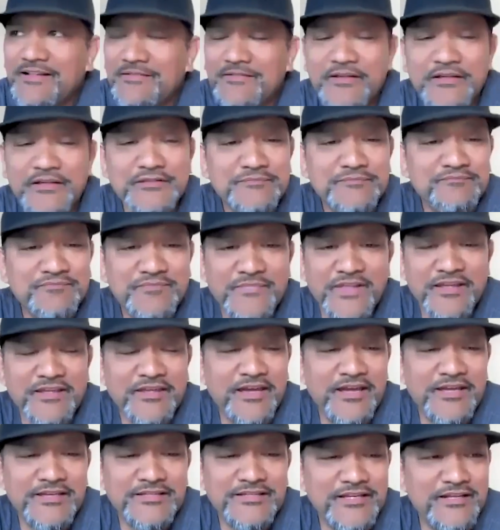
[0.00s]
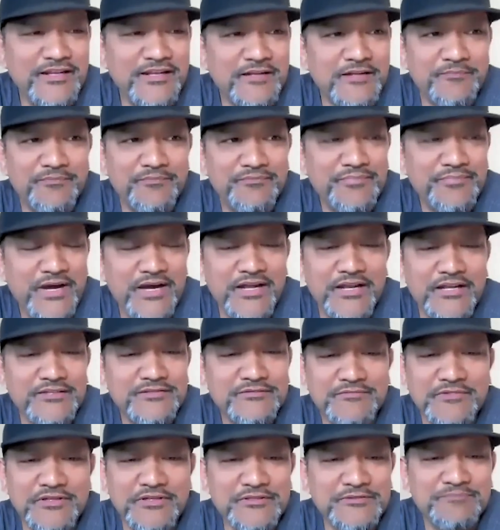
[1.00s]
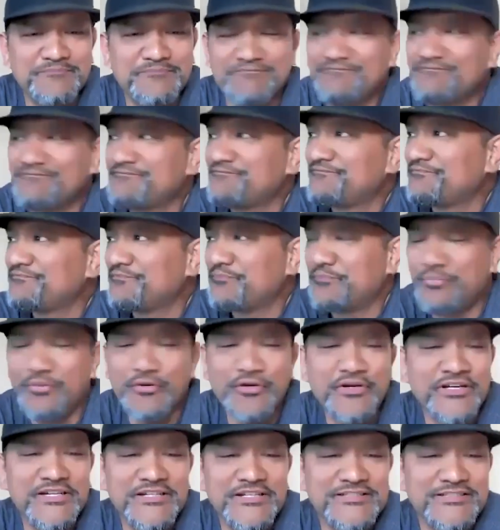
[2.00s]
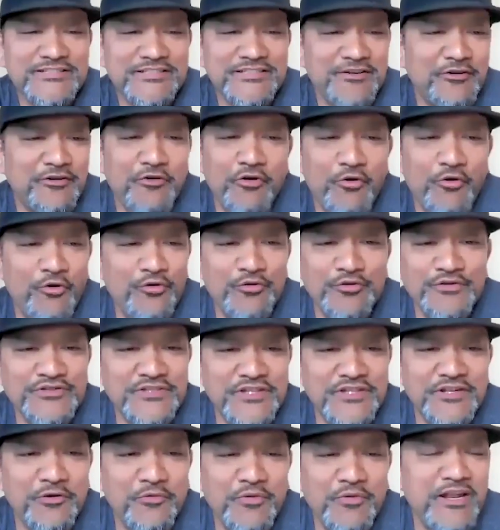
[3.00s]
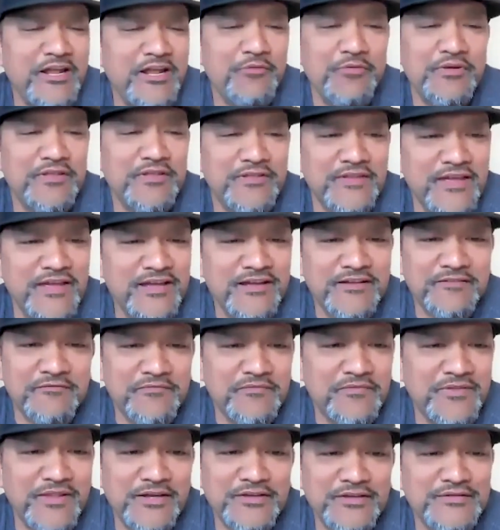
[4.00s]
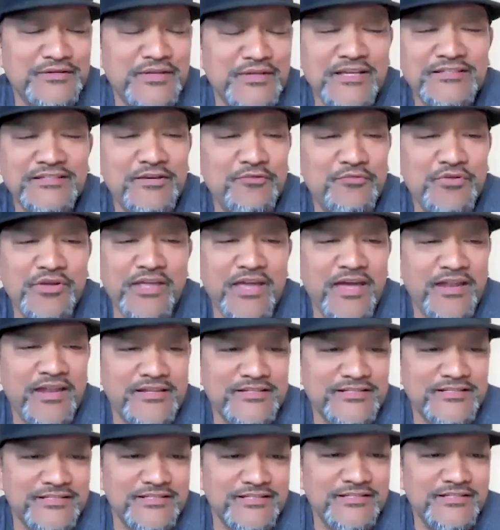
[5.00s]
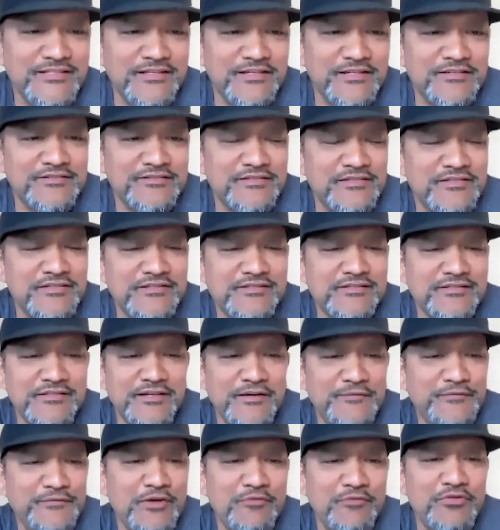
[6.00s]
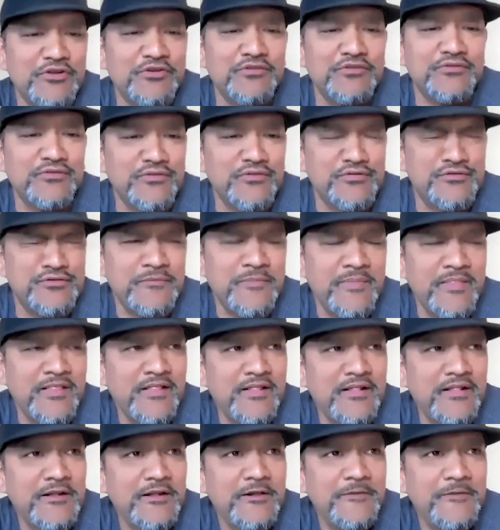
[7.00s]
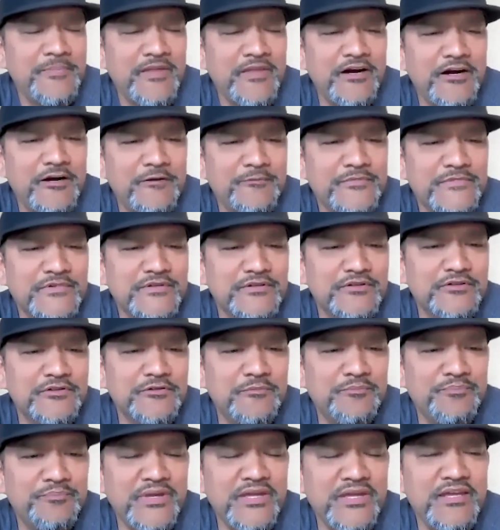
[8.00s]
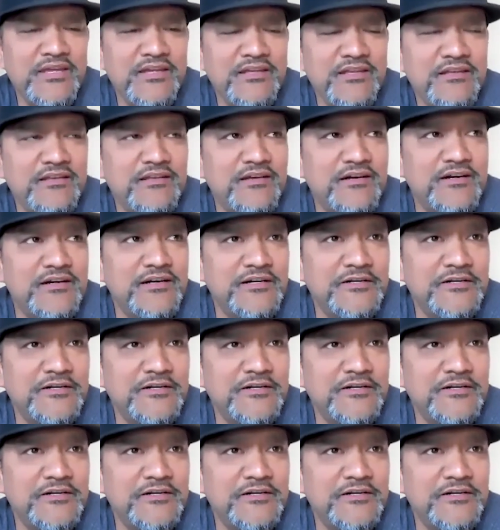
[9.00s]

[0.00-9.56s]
Because, like, yeah, you said, like, wow, there's pukas or holes in the way that we think. There's things that we cannot see. There's stuff that we don't know. So being